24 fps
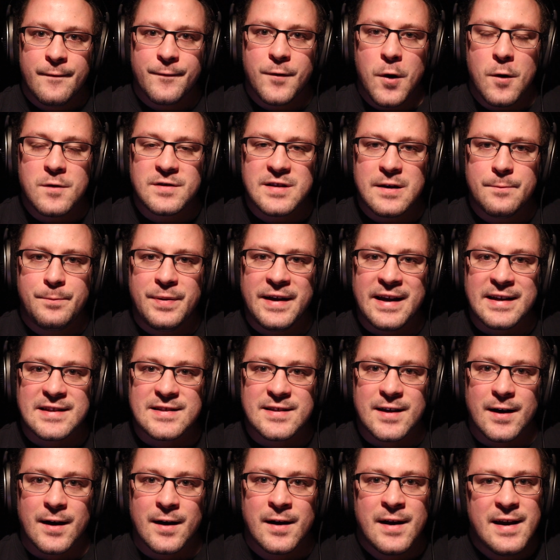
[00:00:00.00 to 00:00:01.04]
Frozen
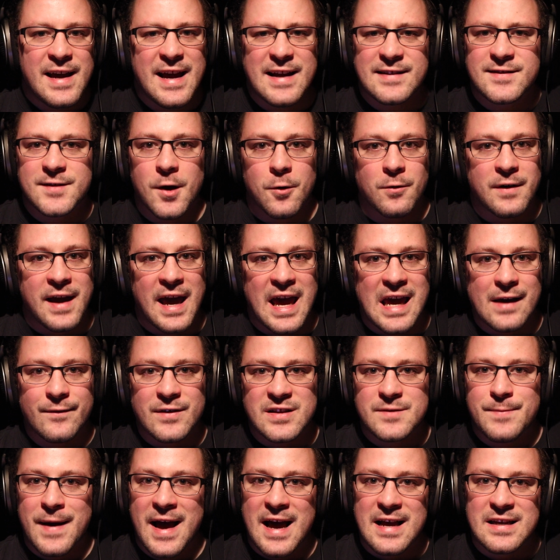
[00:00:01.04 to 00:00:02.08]
pizza. It's okay if
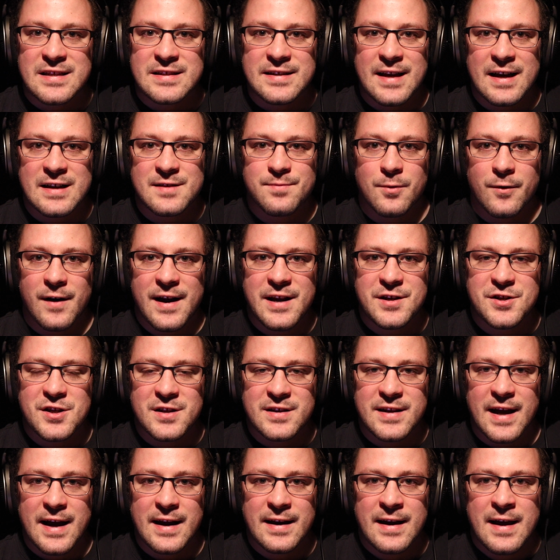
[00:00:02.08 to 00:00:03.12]
it's past the
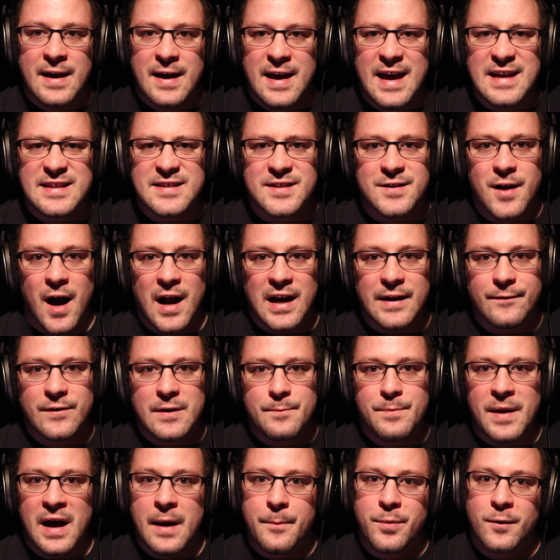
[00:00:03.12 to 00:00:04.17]
expiration date. It's not
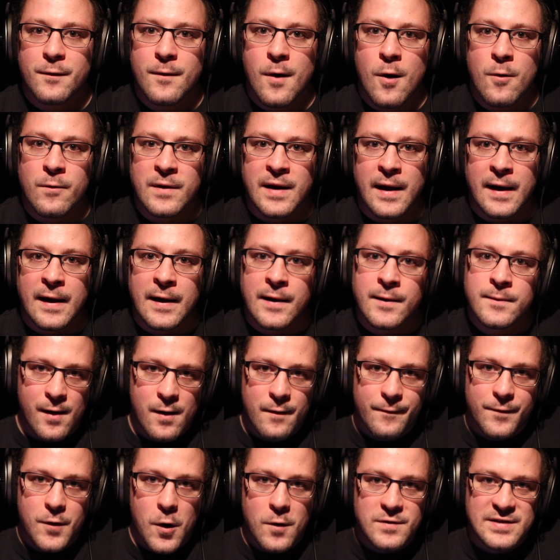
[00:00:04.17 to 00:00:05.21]
even pepperoni.
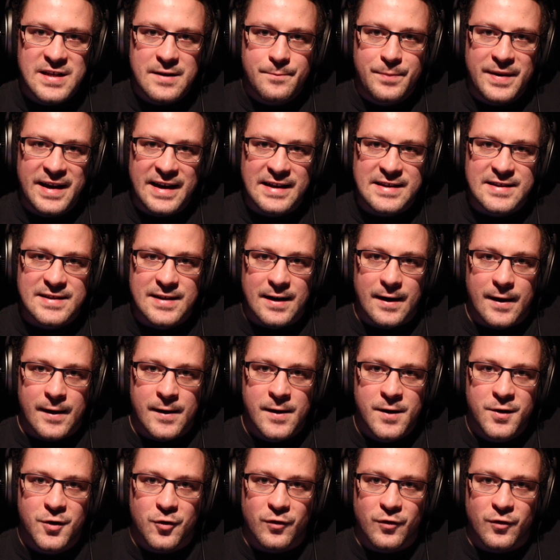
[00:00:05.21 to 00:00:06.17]
Frozen pizza.